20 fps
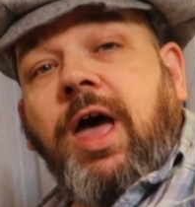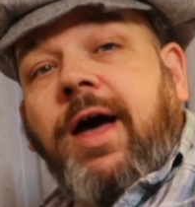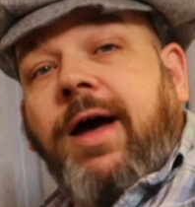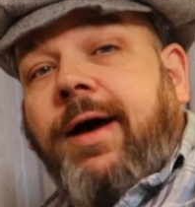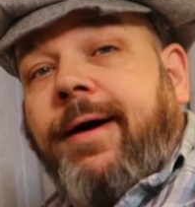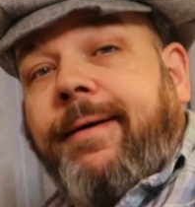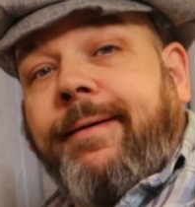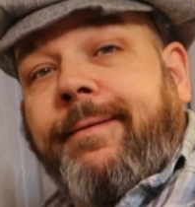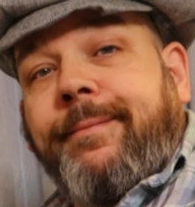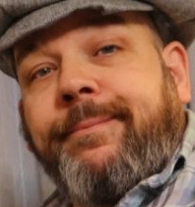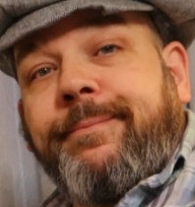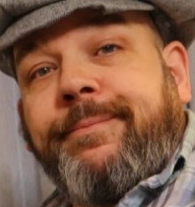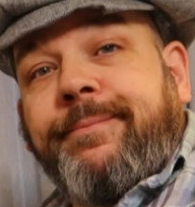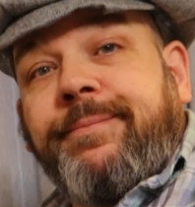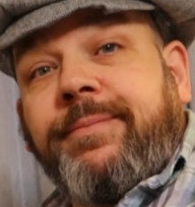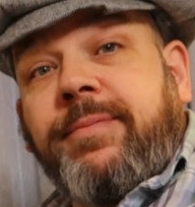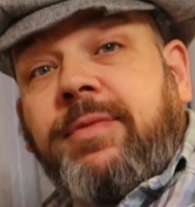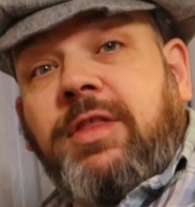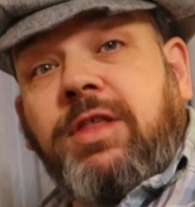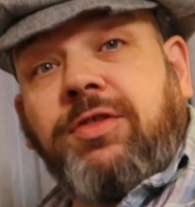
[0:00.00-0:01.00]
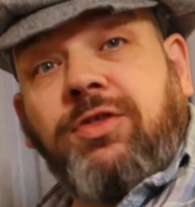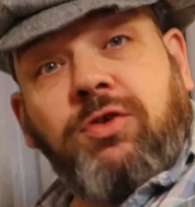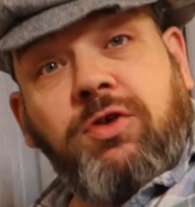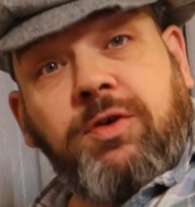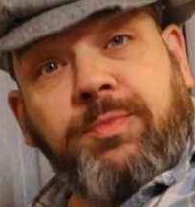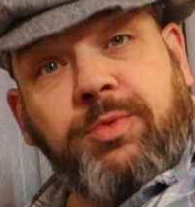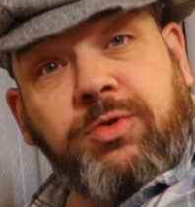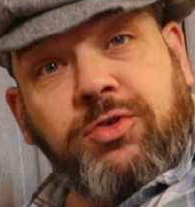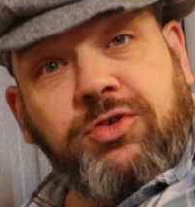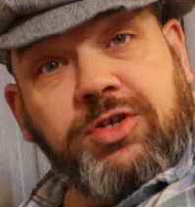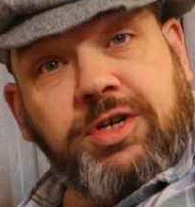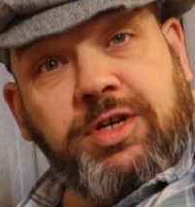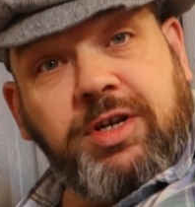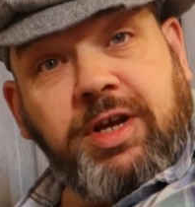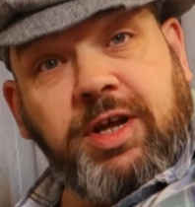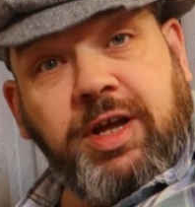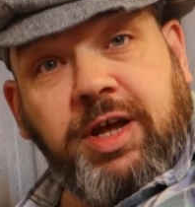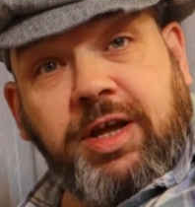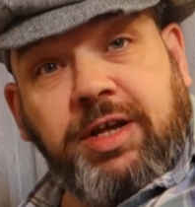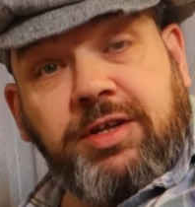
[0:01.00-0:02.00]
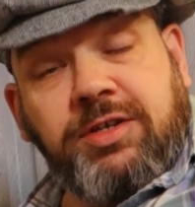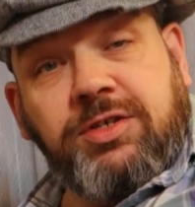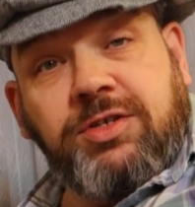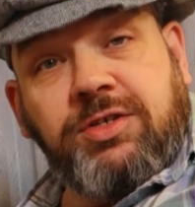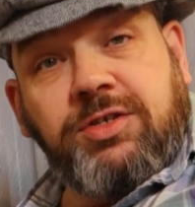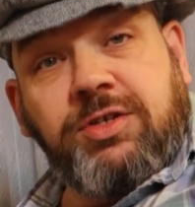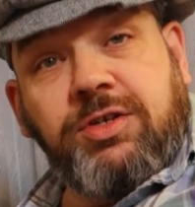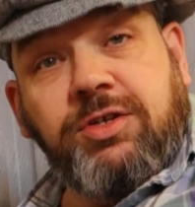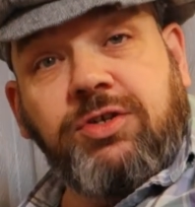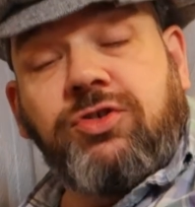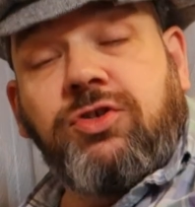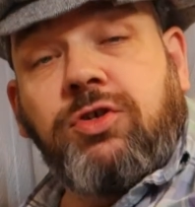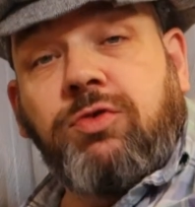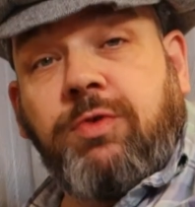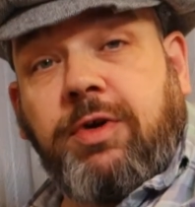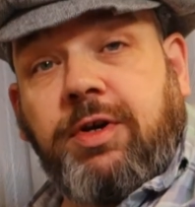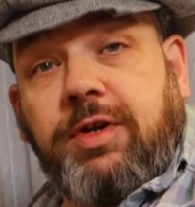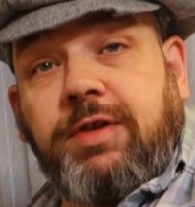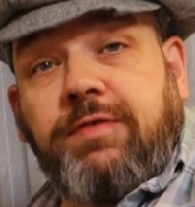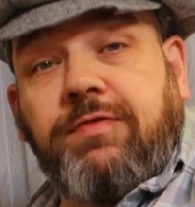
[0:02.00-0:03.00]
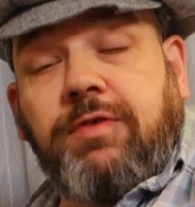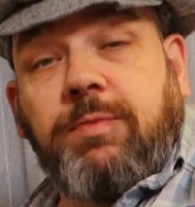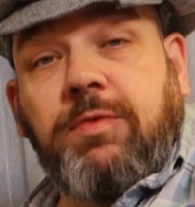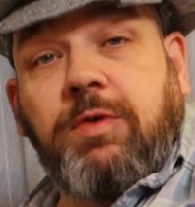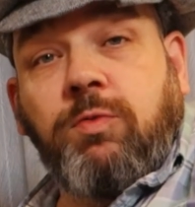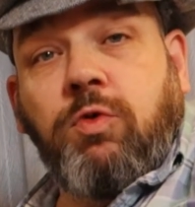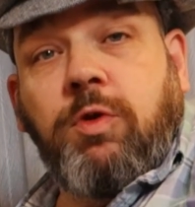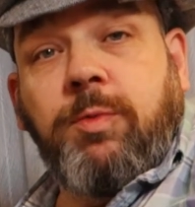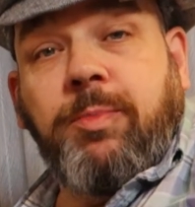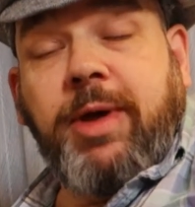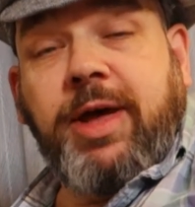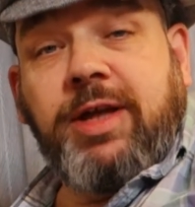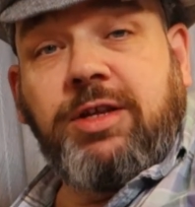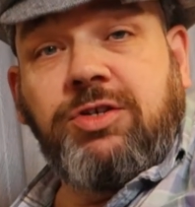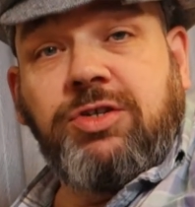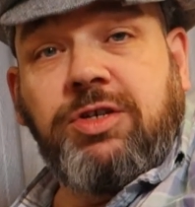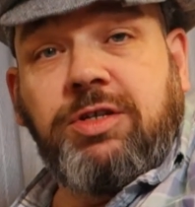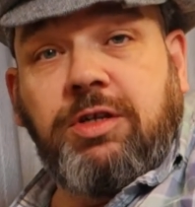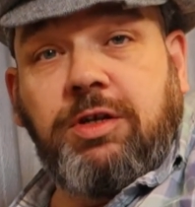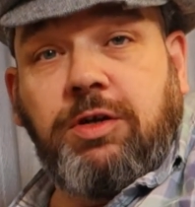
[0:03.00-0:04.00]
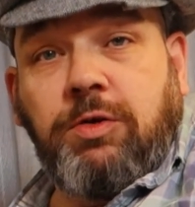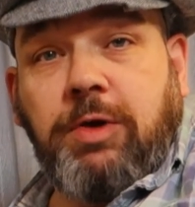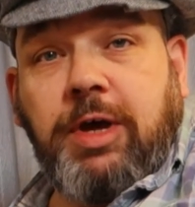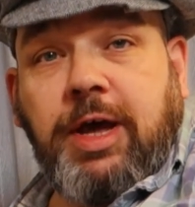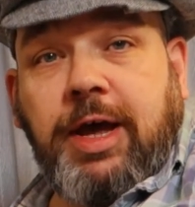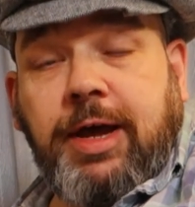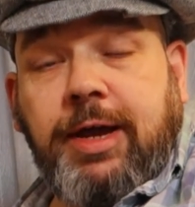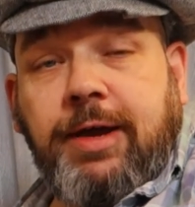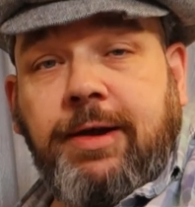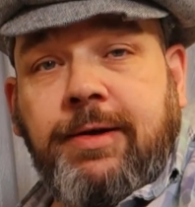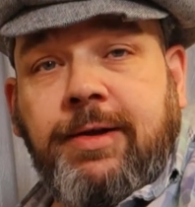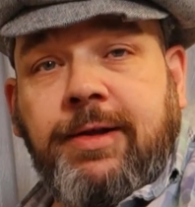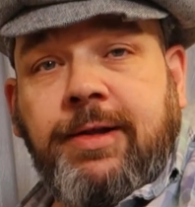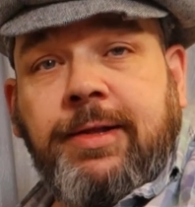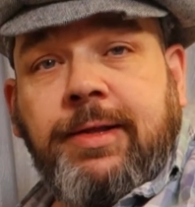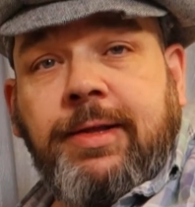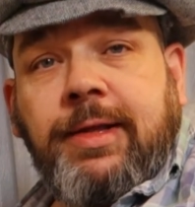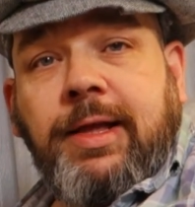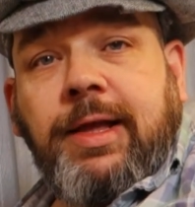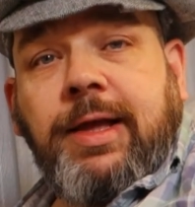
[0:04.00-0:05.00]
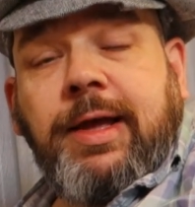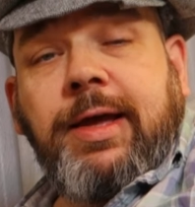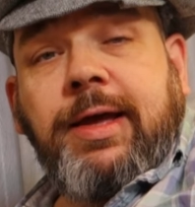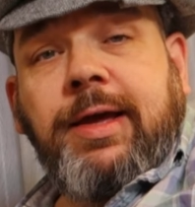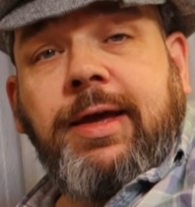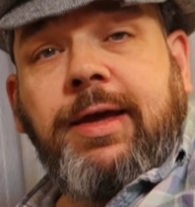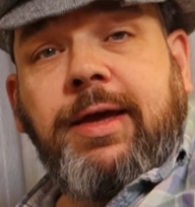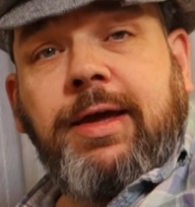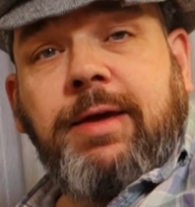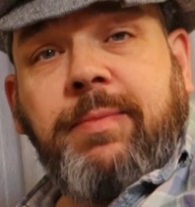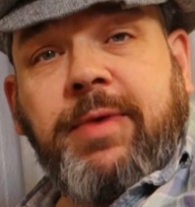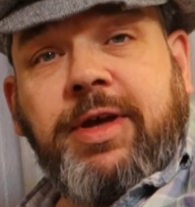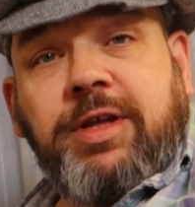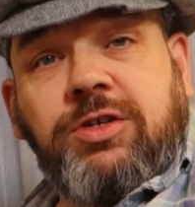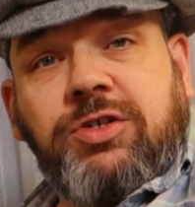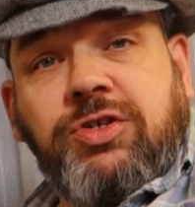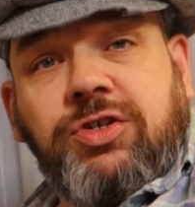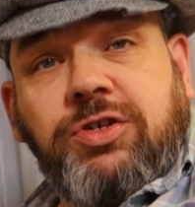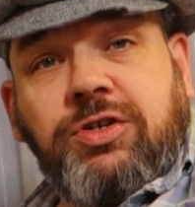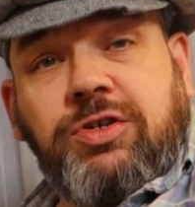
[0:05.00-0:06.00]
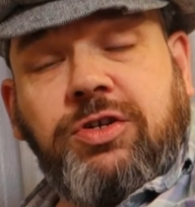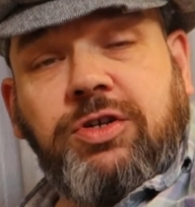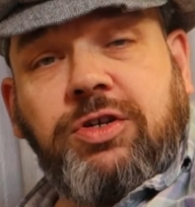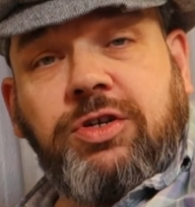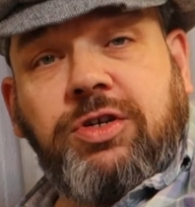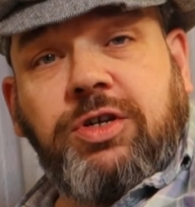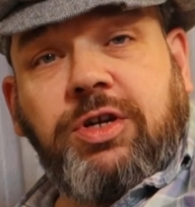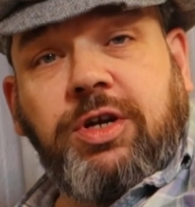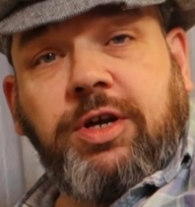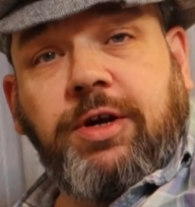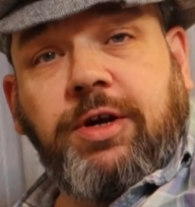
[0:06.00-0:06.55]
The third person is Stuart from the Woolpatch in the UK. He mentioned,